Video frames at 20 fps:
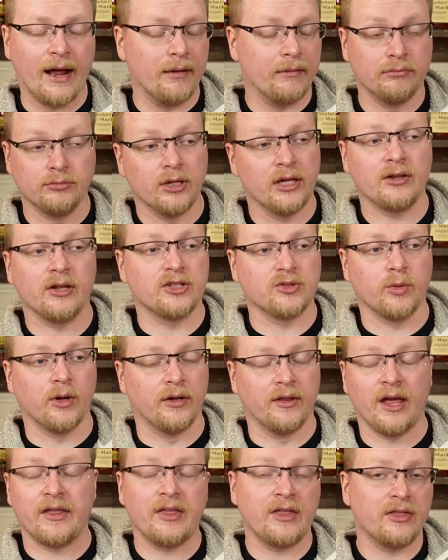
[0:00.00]
not this
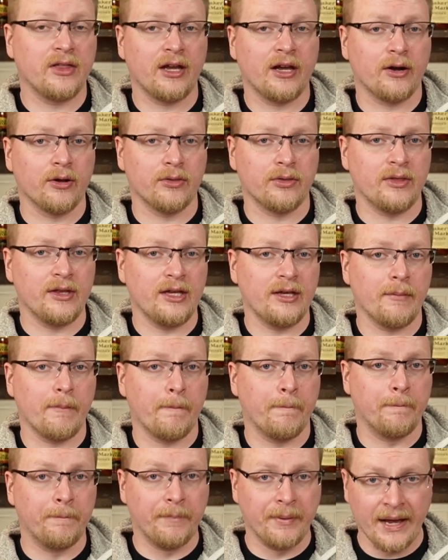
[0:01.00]
one, I think they are the
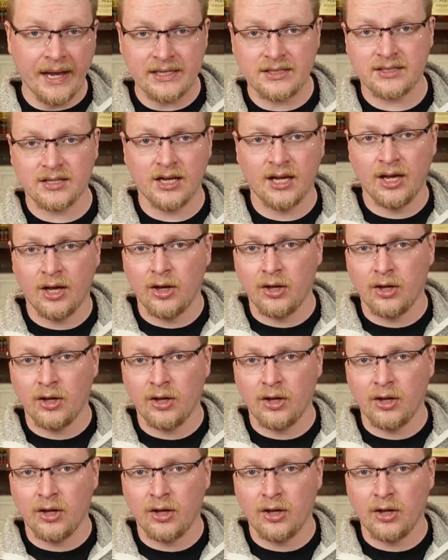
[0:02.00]
best